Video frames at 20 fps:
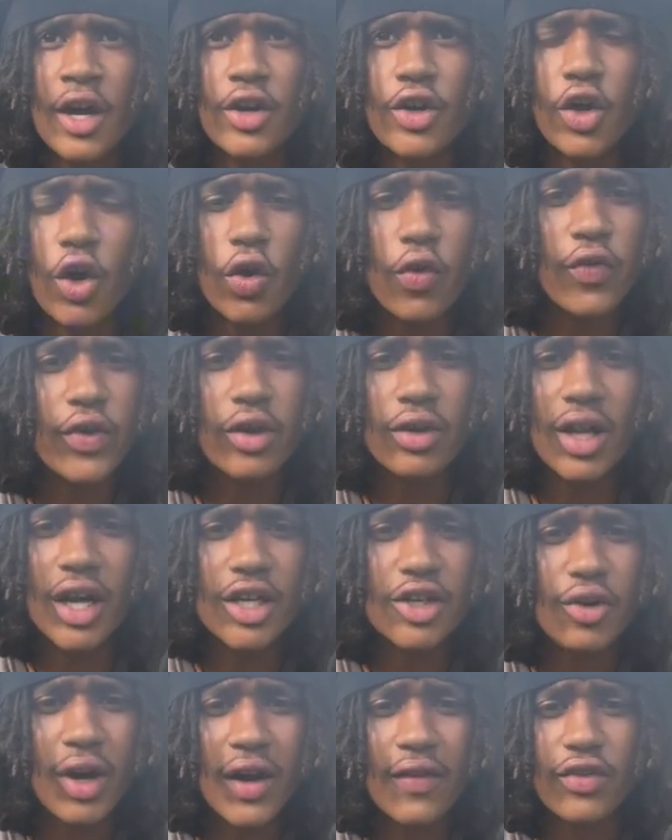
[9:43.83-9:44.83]
don't feel
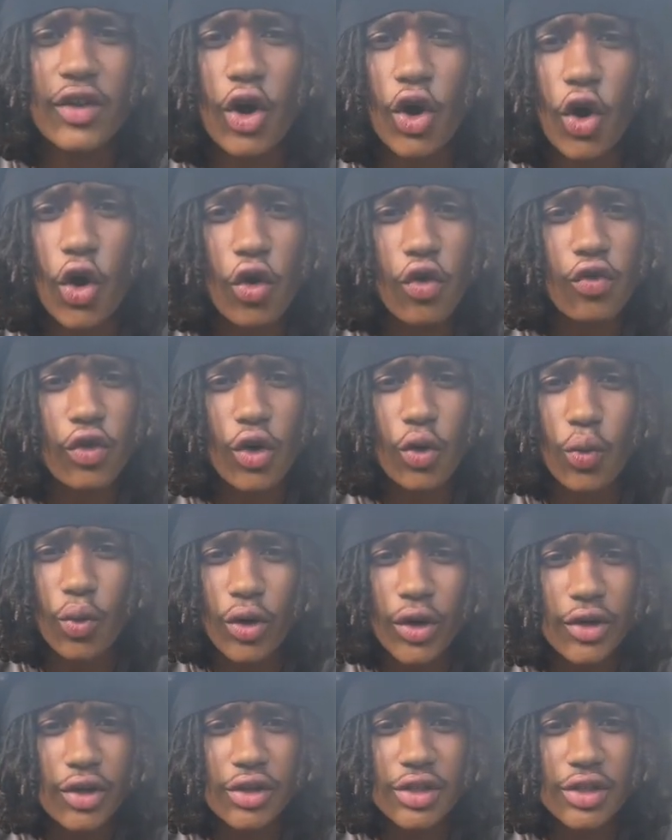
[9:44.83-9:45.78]
like you have to overwork